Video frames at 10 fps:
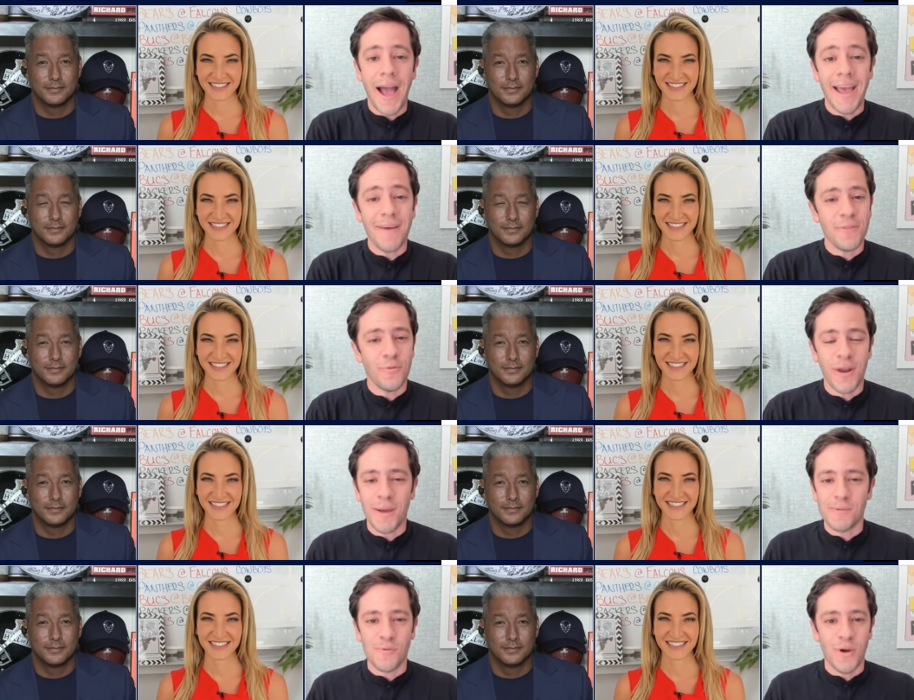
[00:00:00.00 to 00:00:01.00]
Speaker 1: I have the
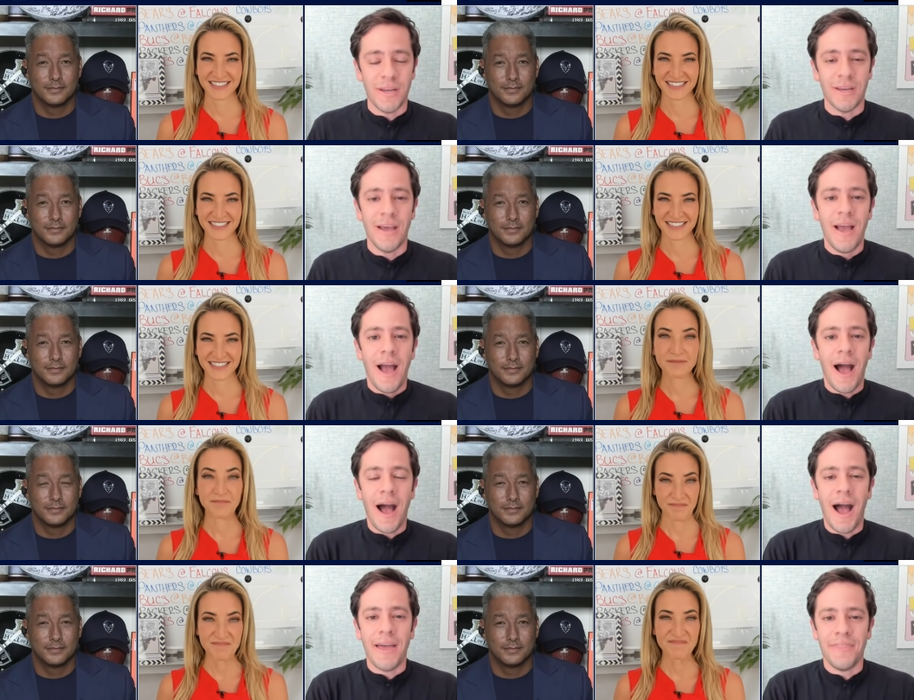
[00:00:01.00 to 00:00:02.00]
Rams winning.
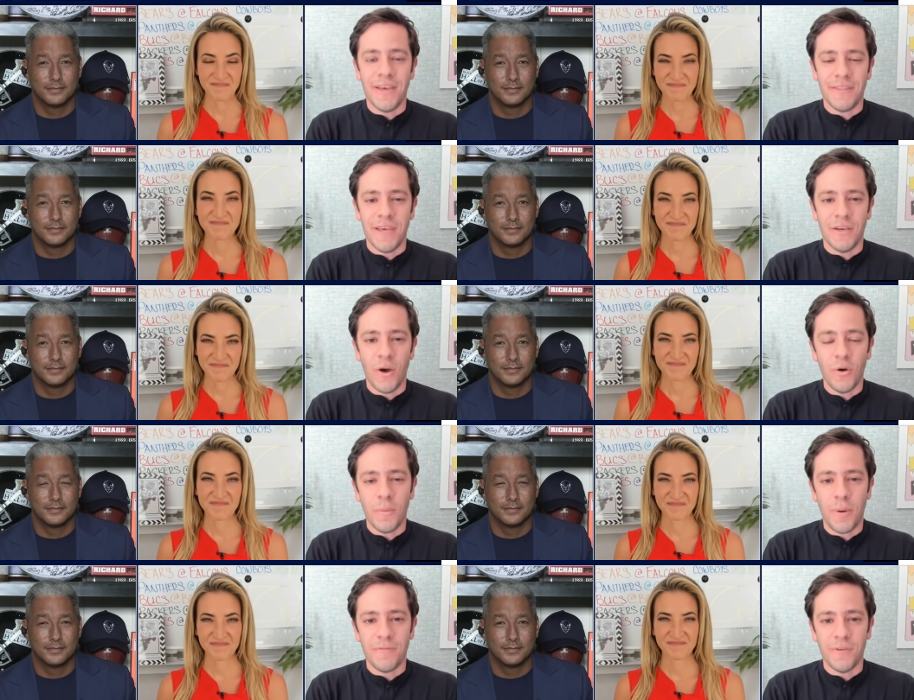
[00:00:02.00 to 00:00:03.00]
I think they
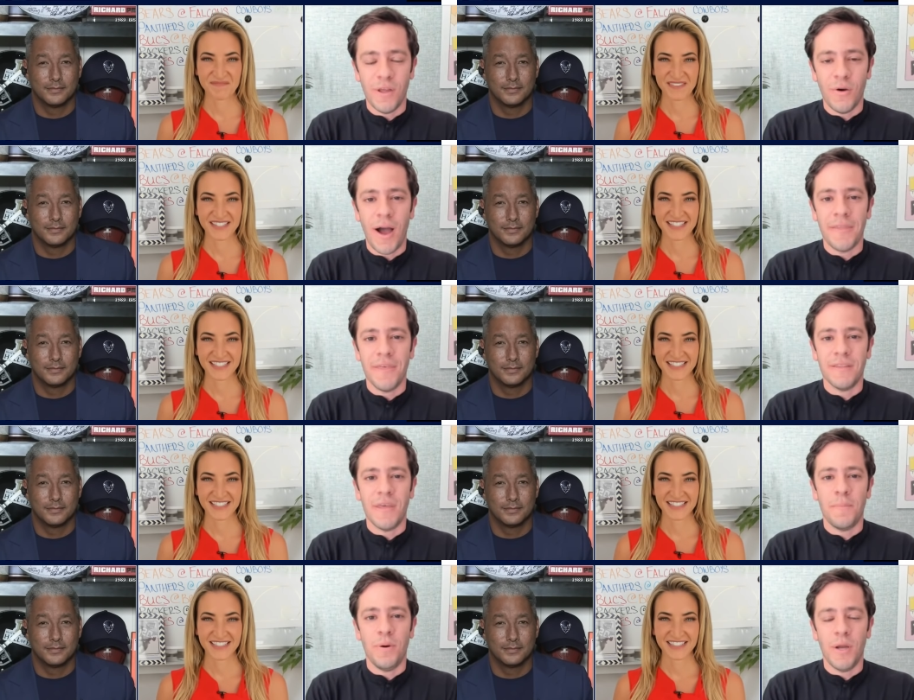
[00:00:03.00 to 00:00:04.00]
go to Buffalo. I
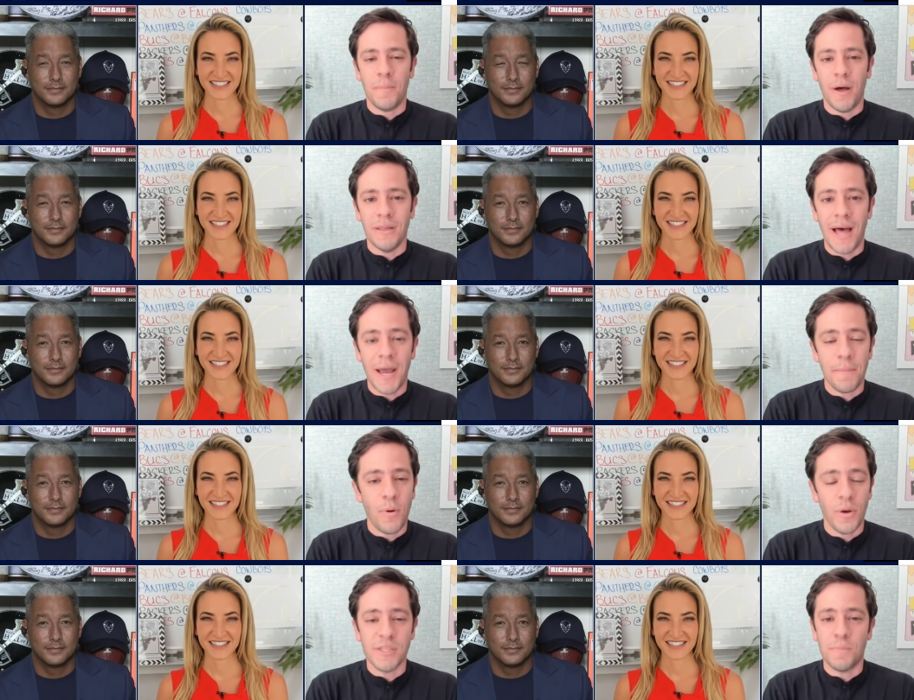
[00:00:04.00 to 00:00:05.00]
think they put up a
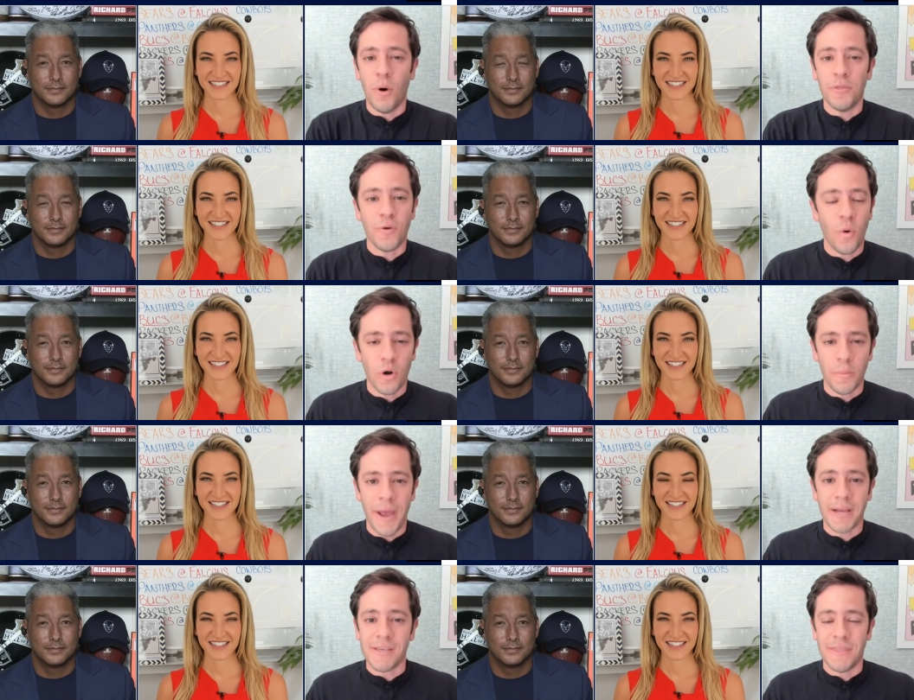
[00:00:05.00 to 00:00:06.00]
lot of points. Both
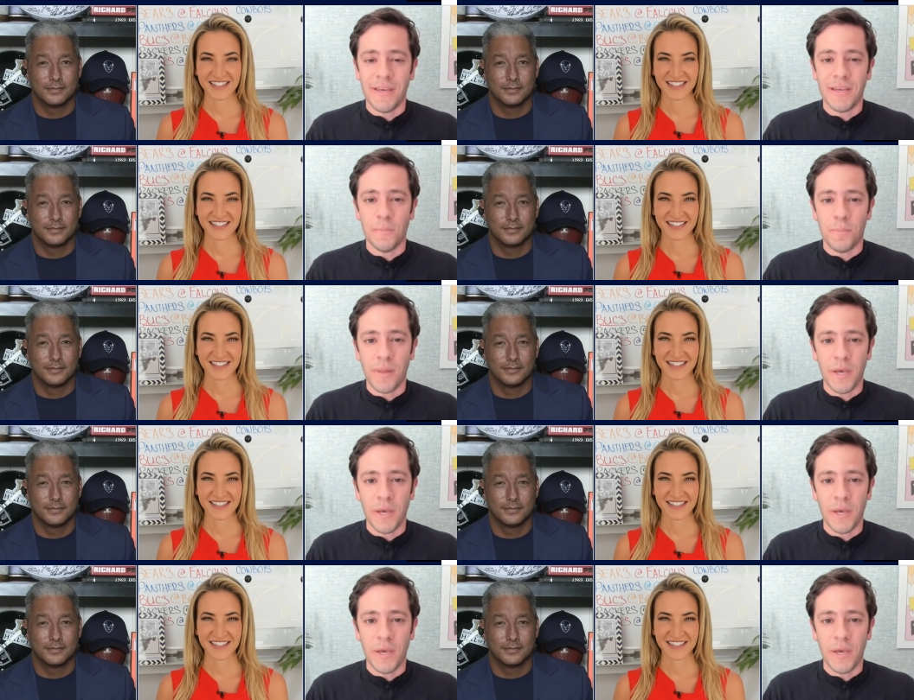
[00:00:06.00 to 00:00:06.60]
quarterbacks, I think, can